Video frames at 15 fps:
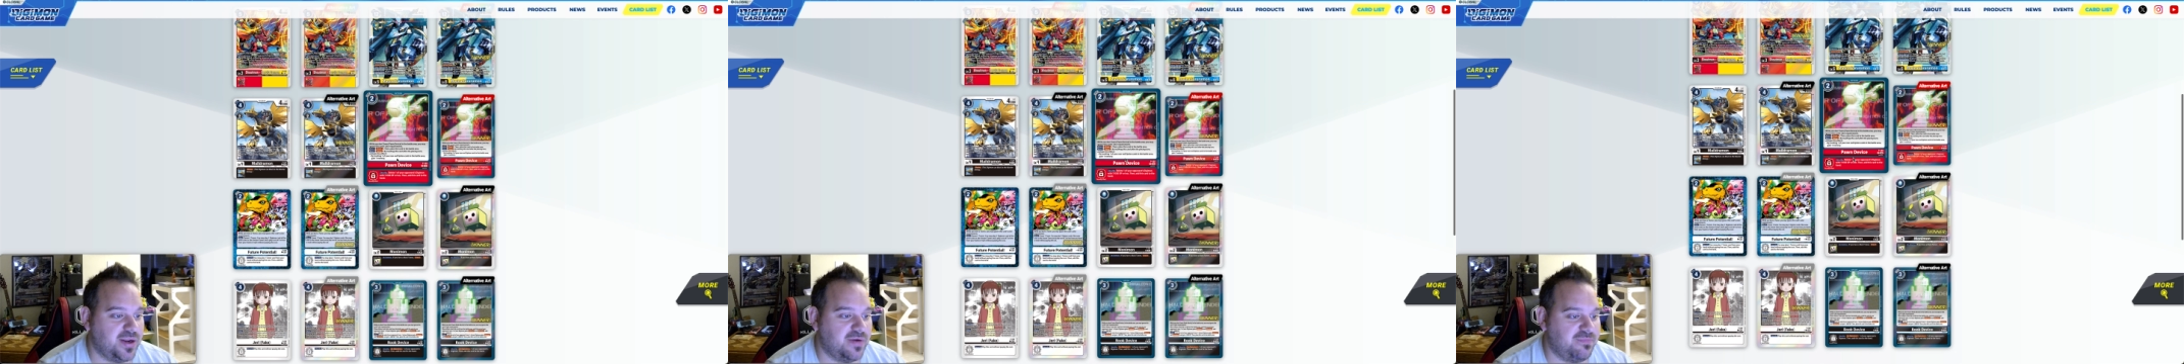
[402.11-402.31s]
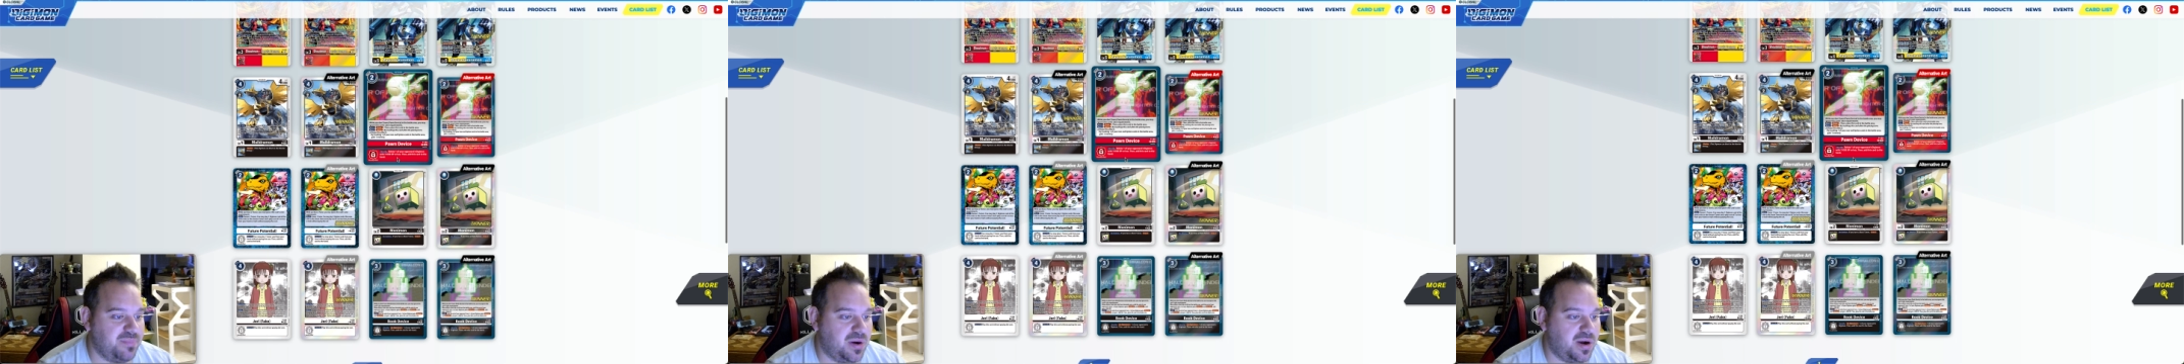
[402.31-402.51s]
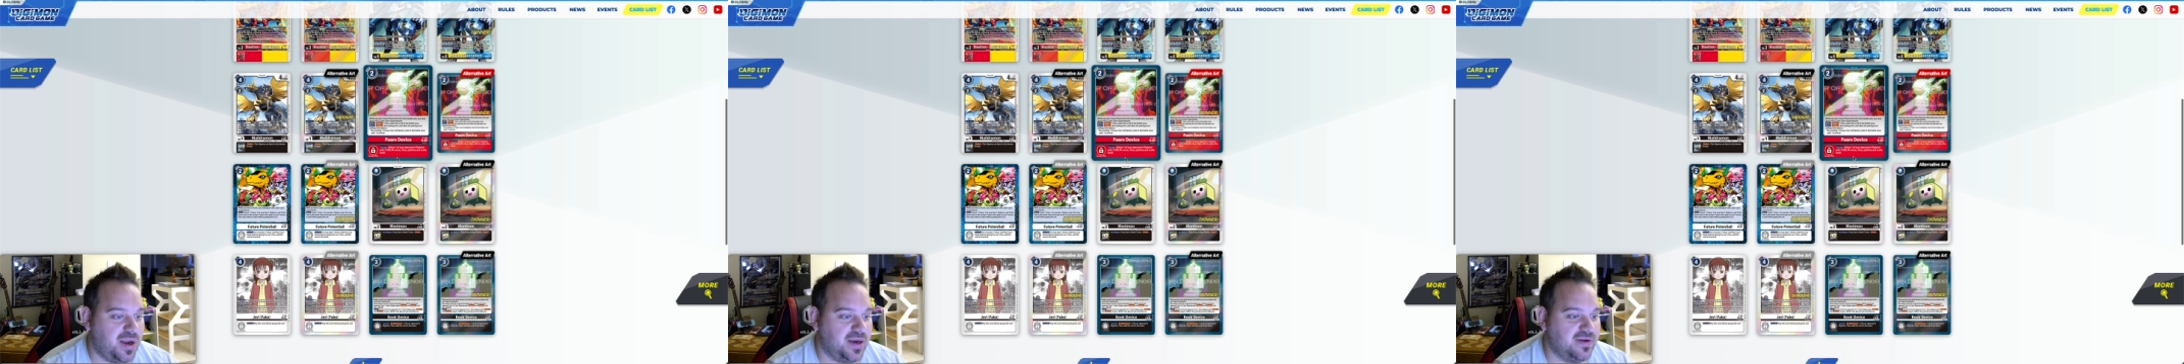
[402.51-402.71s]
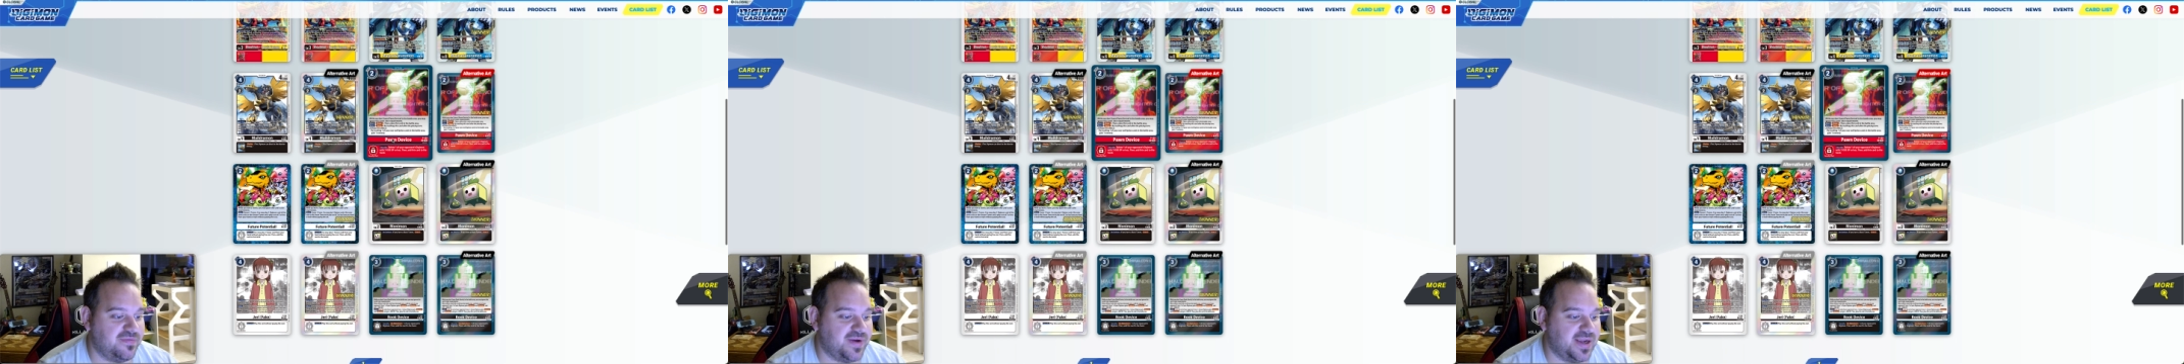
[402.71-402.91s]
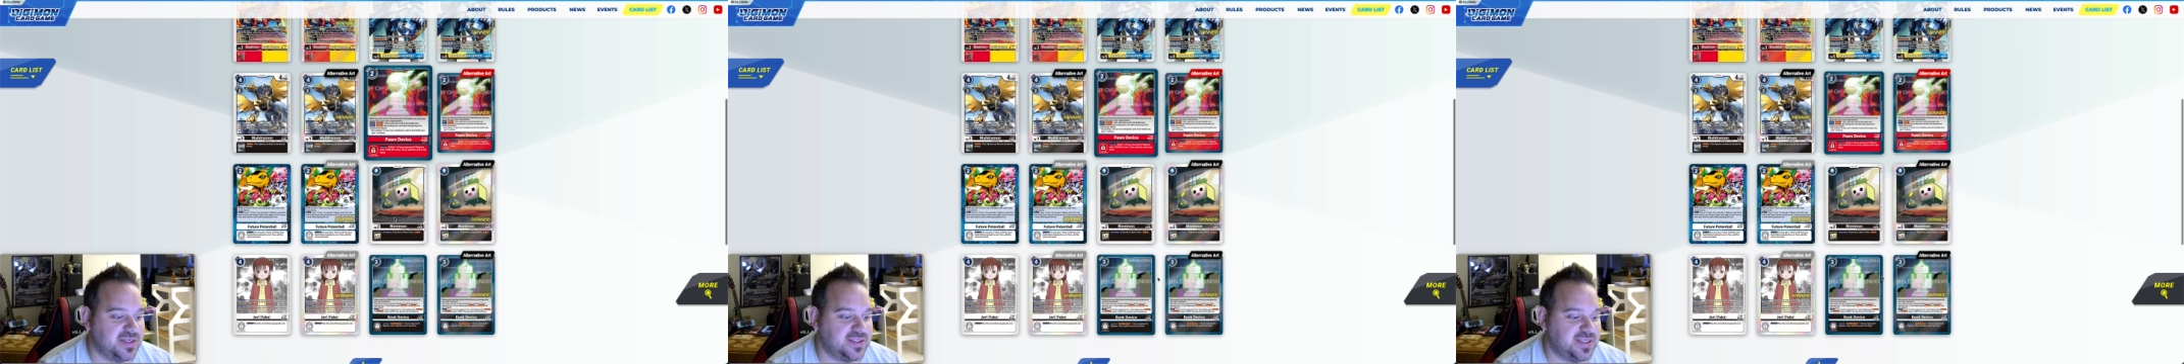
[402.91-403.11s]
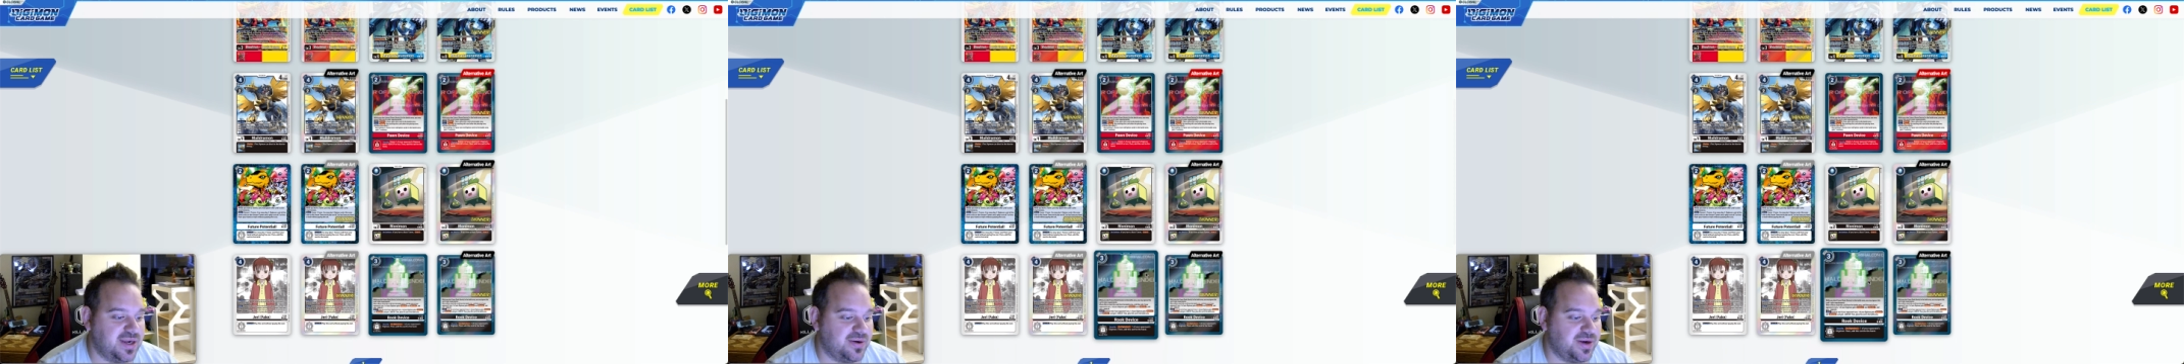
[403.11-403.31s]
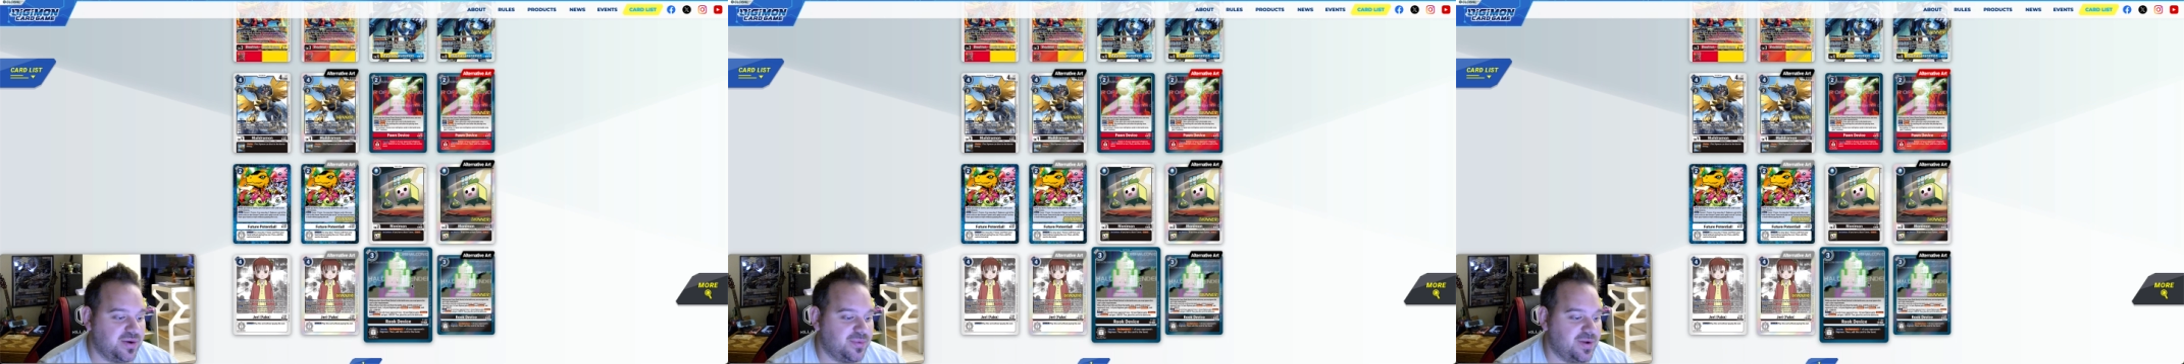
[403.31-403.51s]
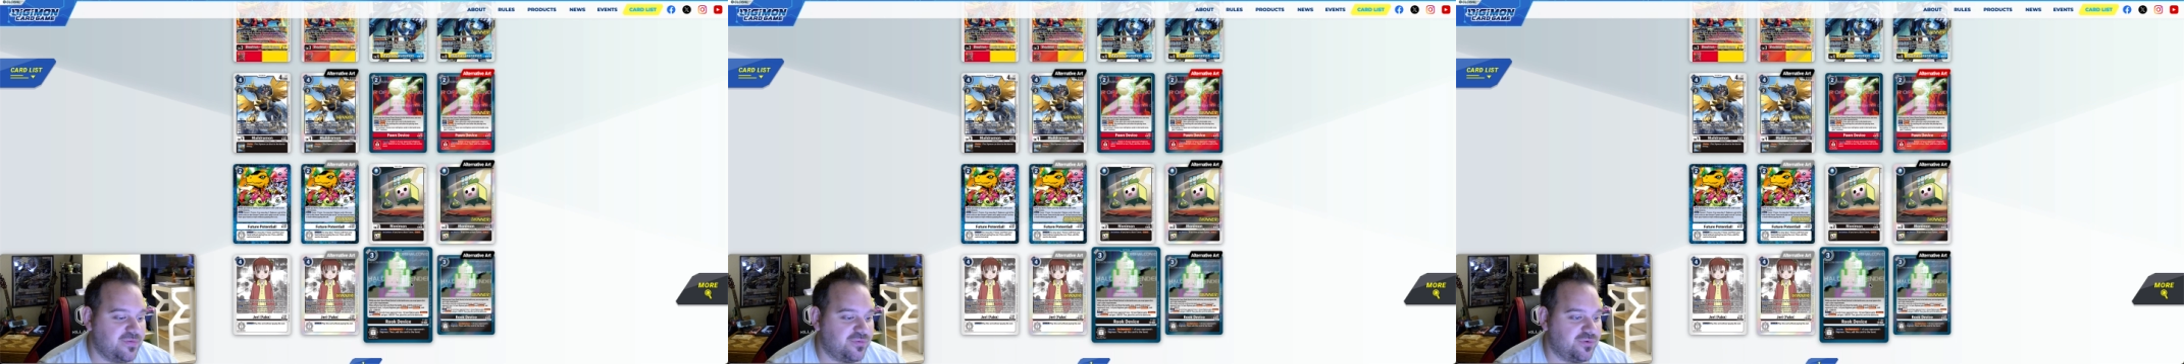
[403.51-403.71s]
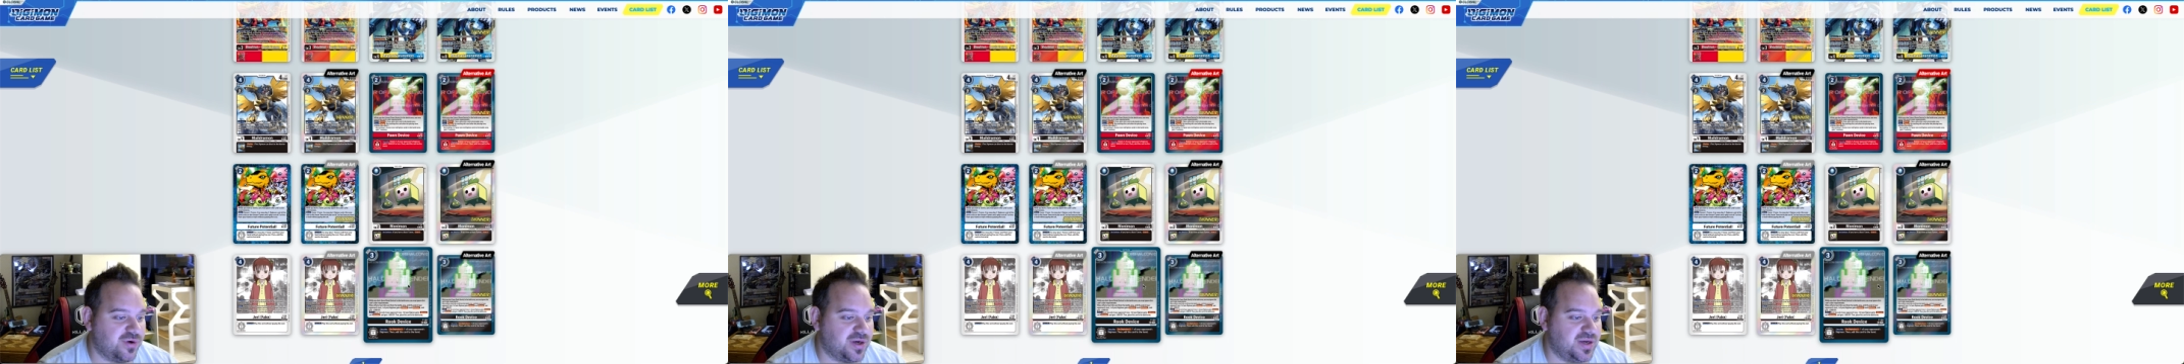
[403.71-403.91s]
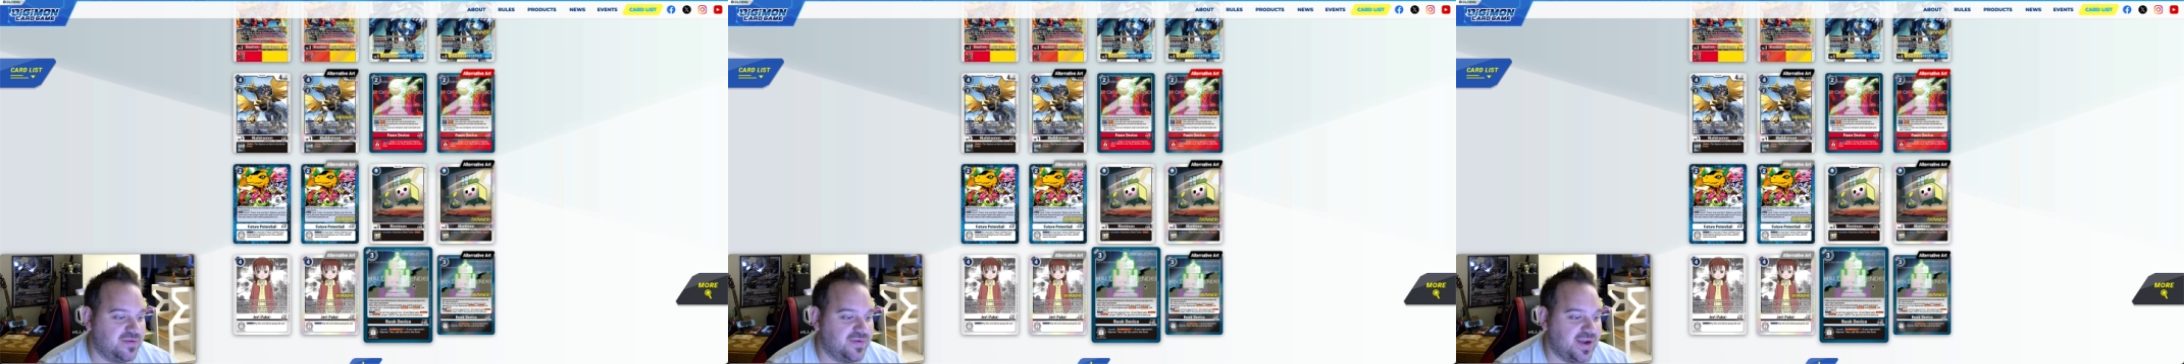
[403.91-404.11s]
You have Pawn Device. Down here we have
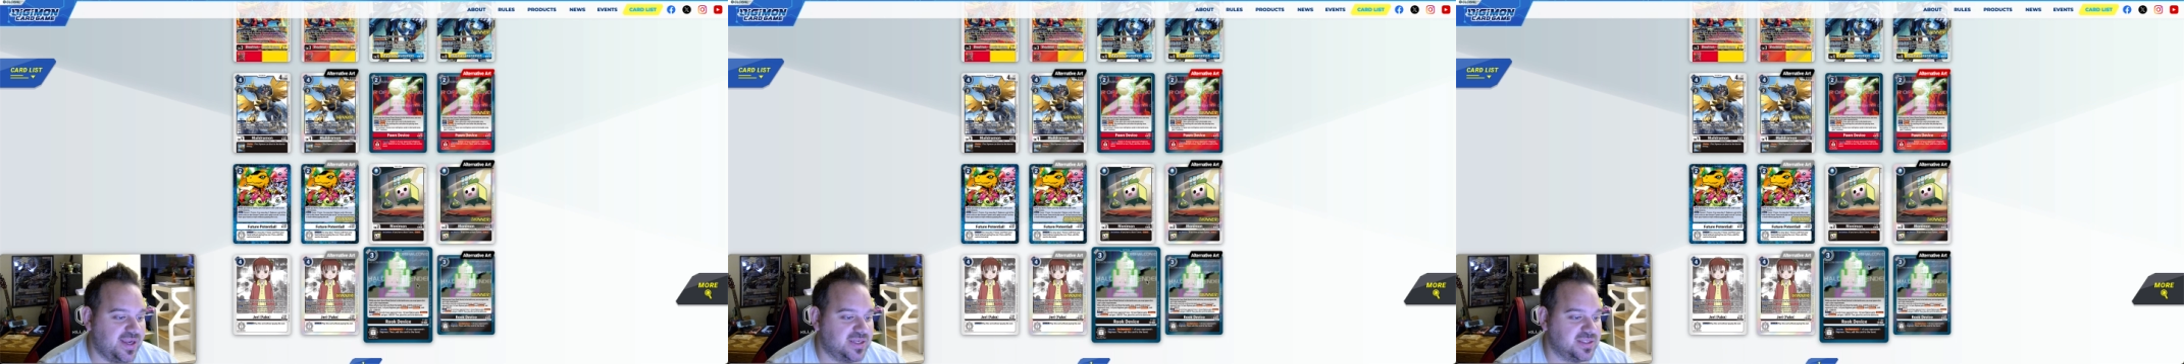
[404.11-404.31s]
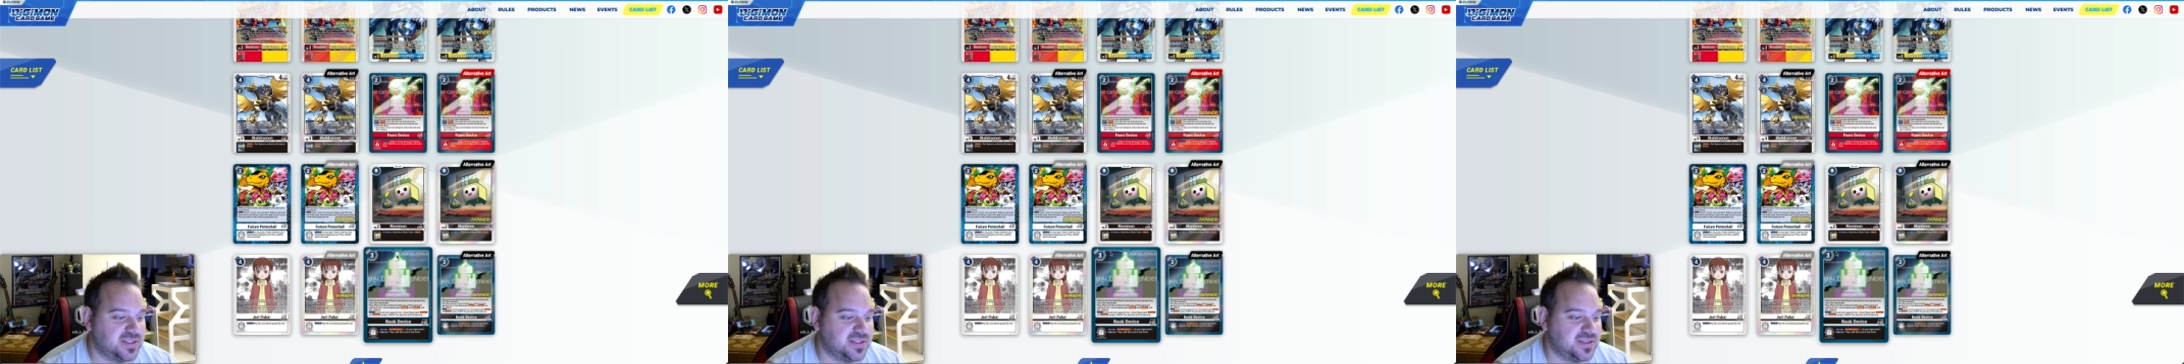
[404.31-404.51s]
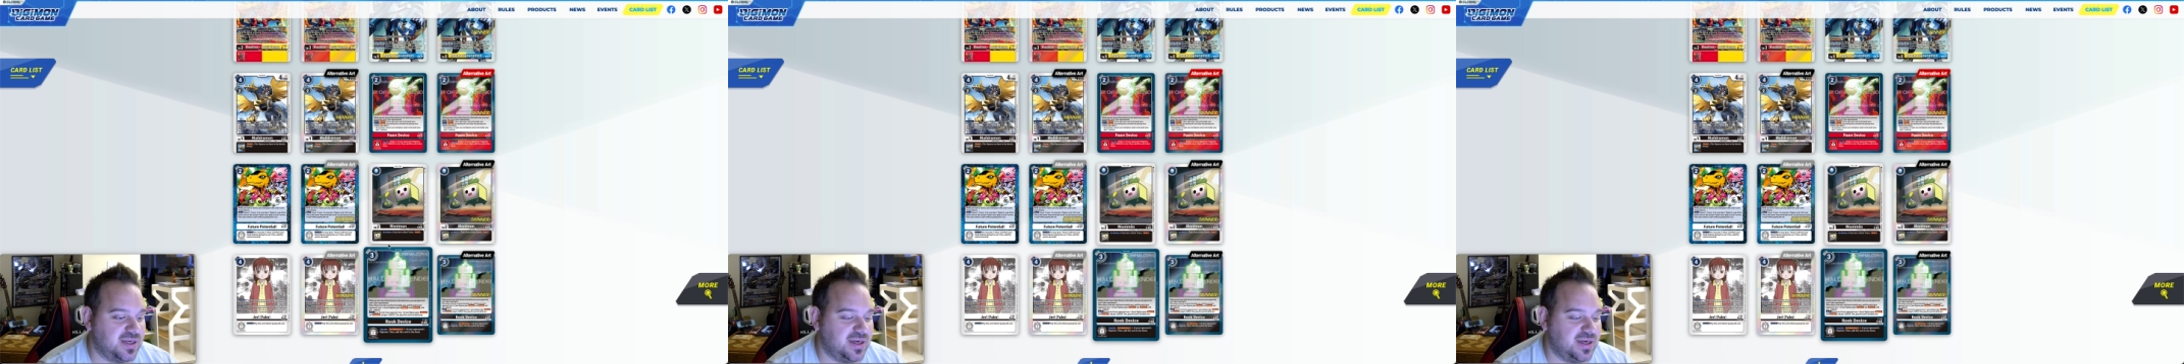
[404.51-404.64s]
Rook Device,